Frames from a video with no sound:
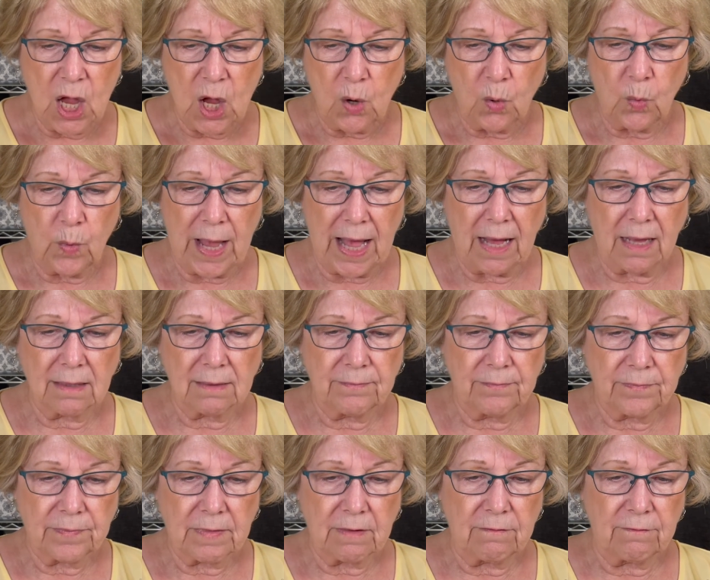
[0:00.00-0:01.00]
Well,
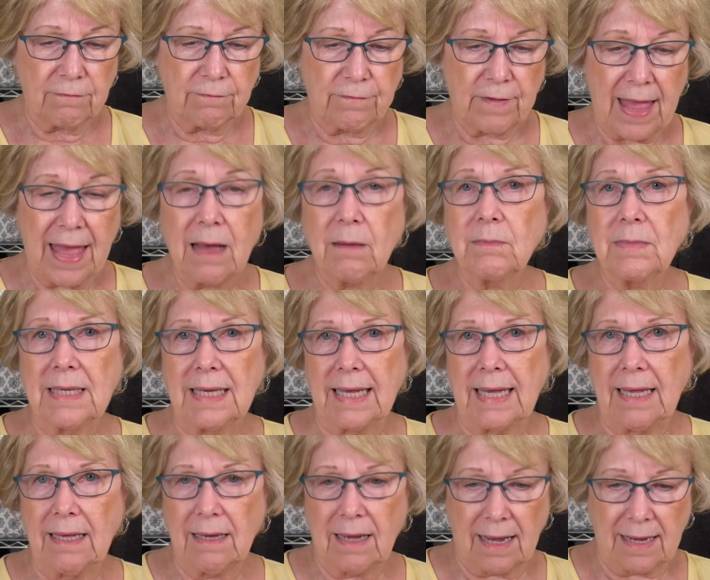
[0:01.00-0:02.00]

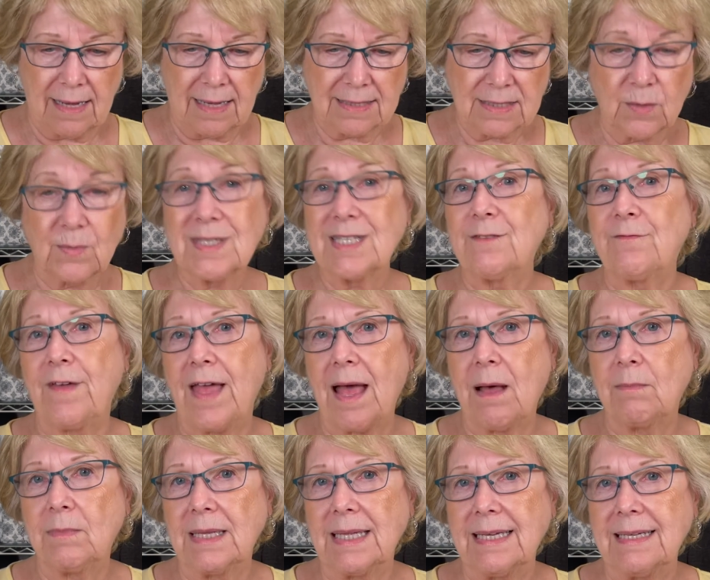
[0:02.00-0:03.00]
family, I guess it was
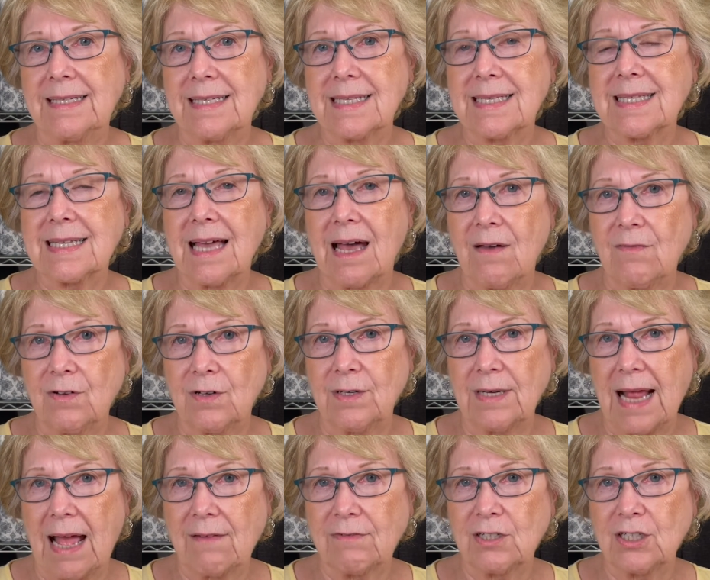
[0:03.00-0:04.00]
family, discovered
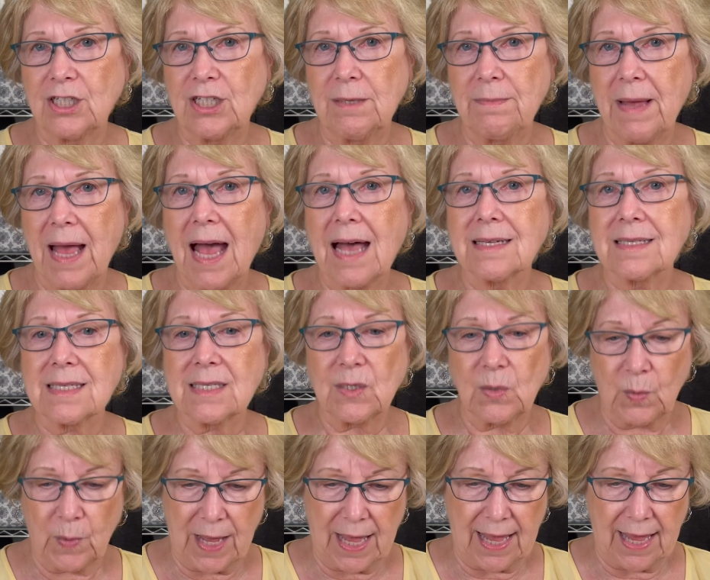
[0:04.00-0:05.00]
after she passed
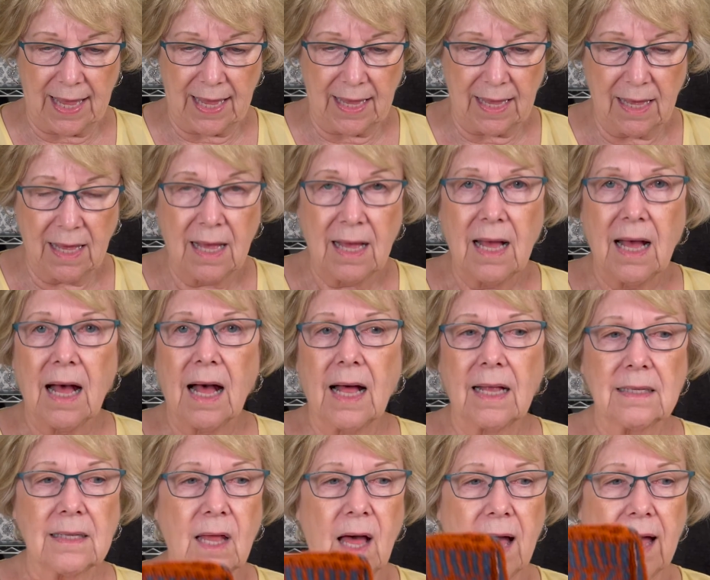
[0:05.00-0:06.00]
away
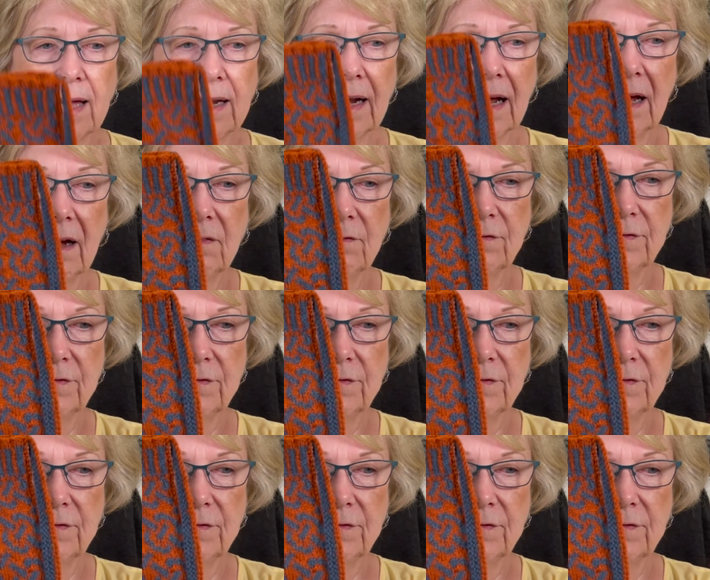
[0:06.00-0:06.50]
a lot of